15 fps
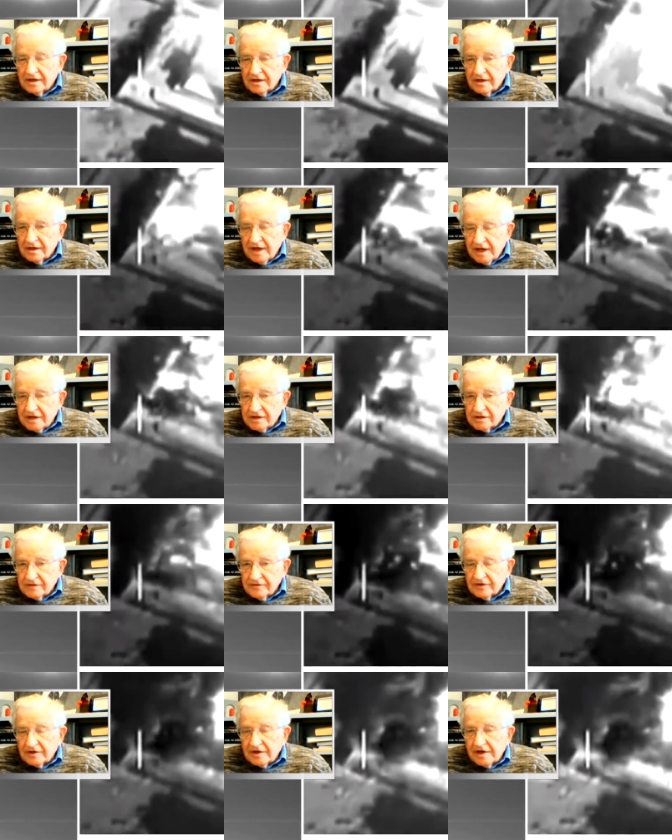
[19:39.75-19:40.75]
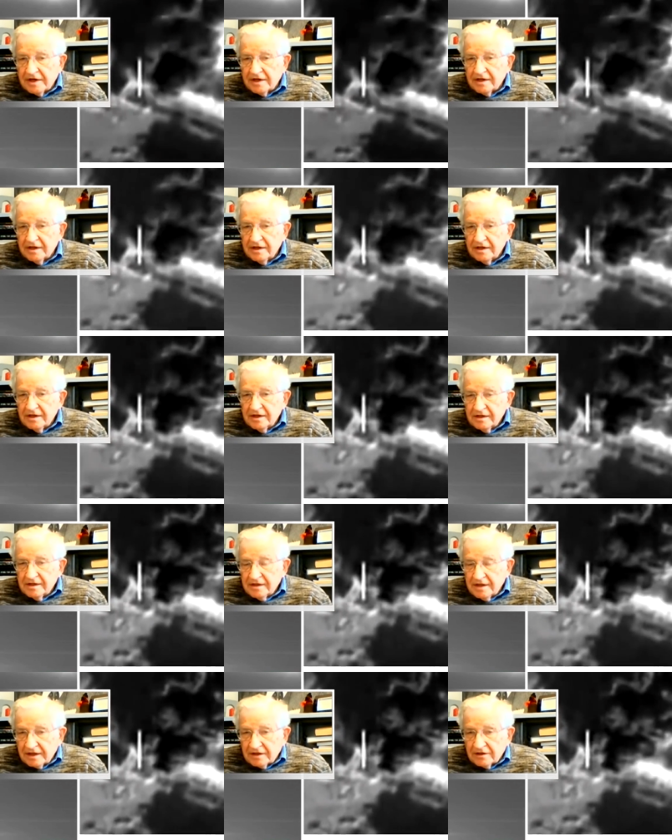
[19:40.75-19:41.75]
uh, ask for a
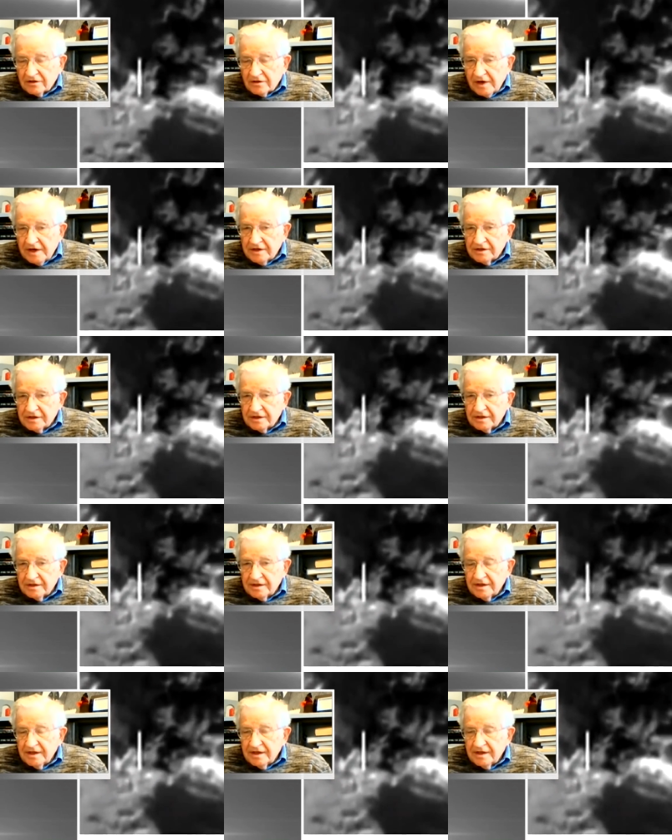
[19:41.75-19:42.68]
declaration